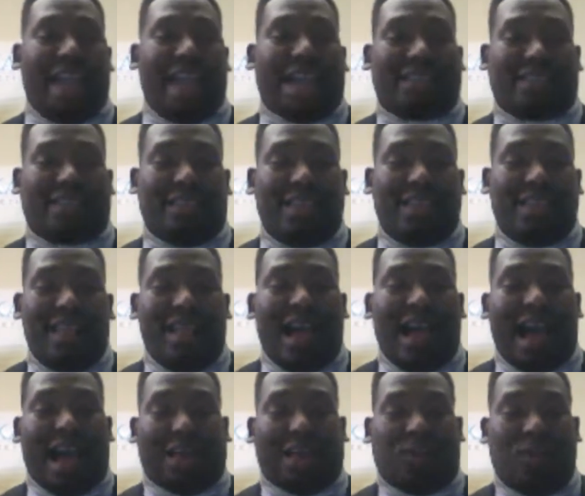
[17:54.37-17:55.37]
act
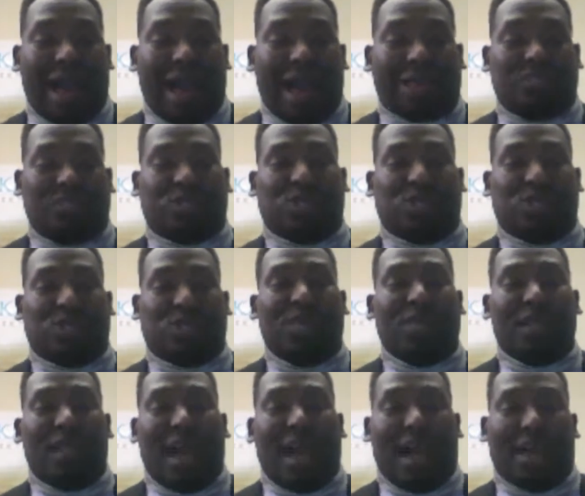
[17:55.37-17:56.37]
out of whack. So
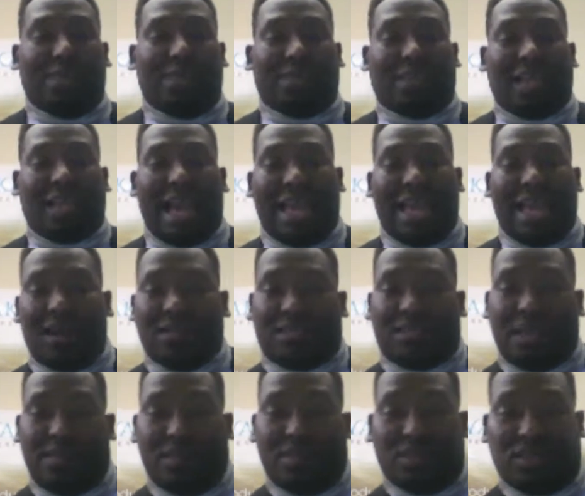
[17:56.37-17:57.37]
I am glad I was
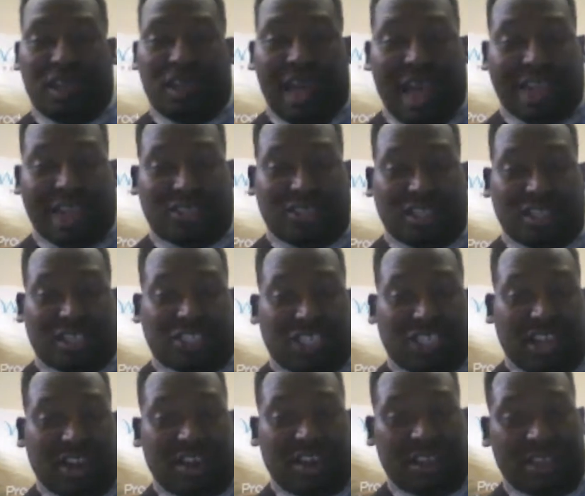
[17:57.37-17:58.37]
able to actually
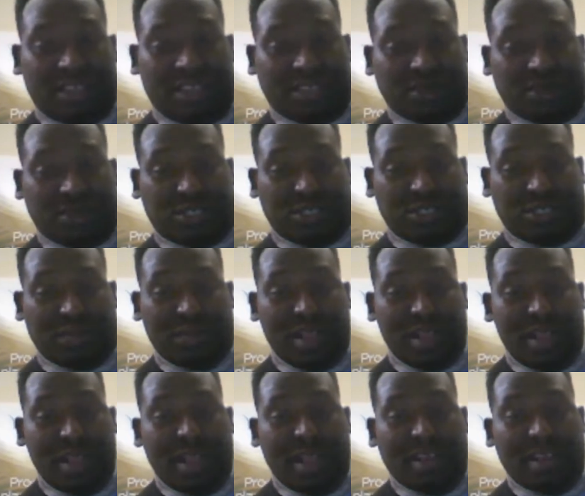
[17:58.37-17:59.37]
share all this with you.
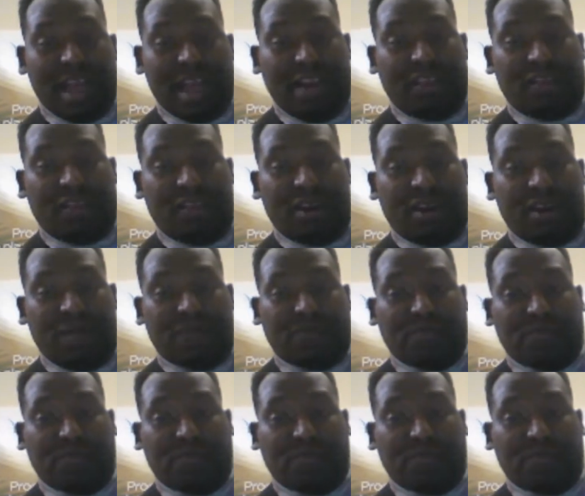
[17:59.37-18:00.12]
Now, for